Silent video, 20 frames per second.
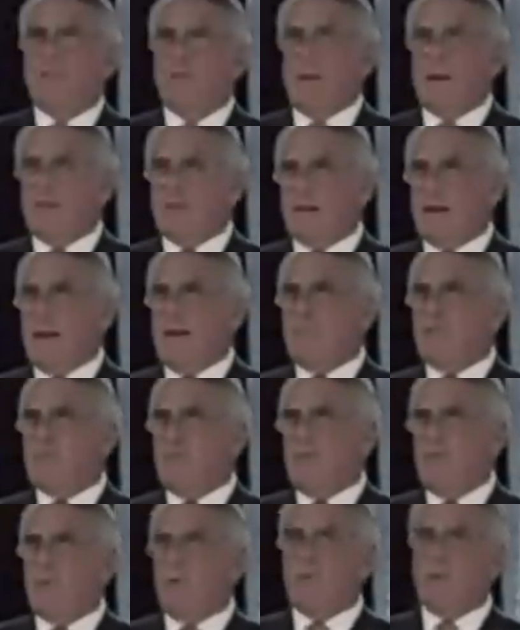Great times
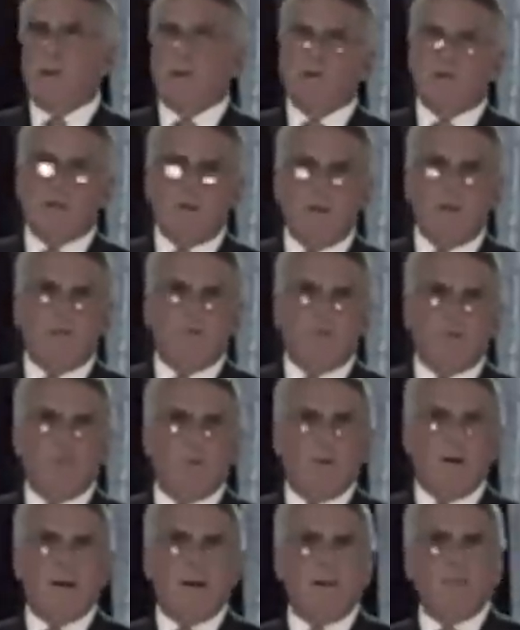we've all enjoyed for a
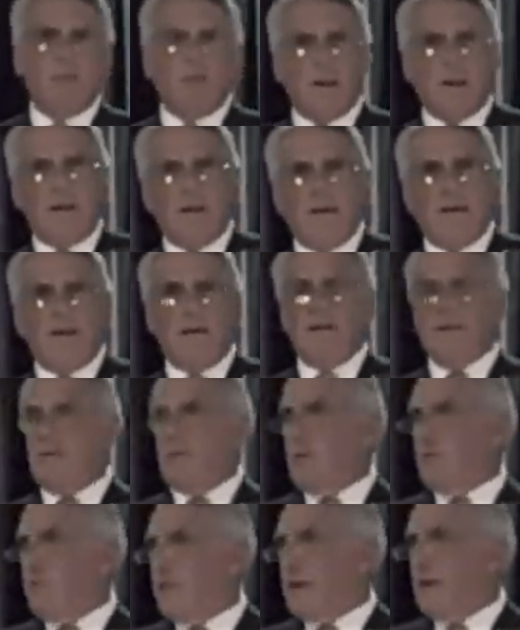while. We're getting
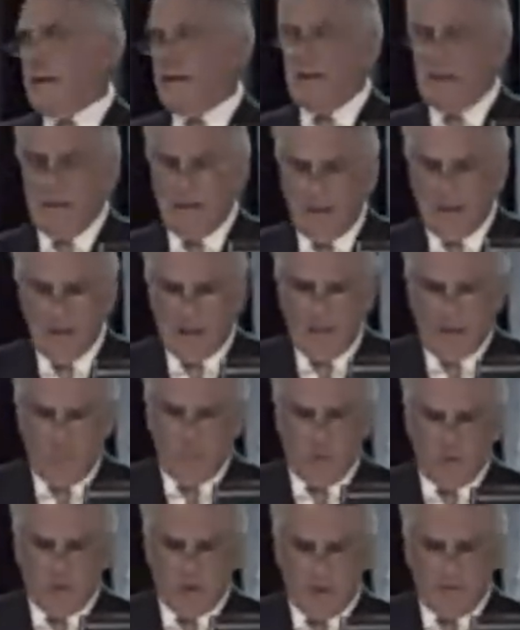into a
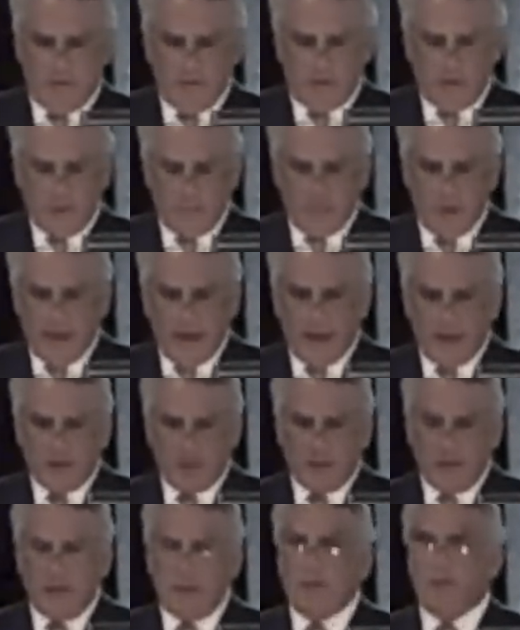more difficult patch,
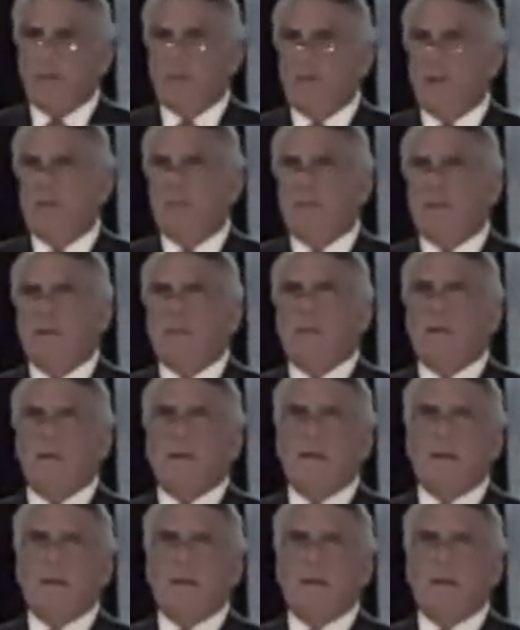and they all know that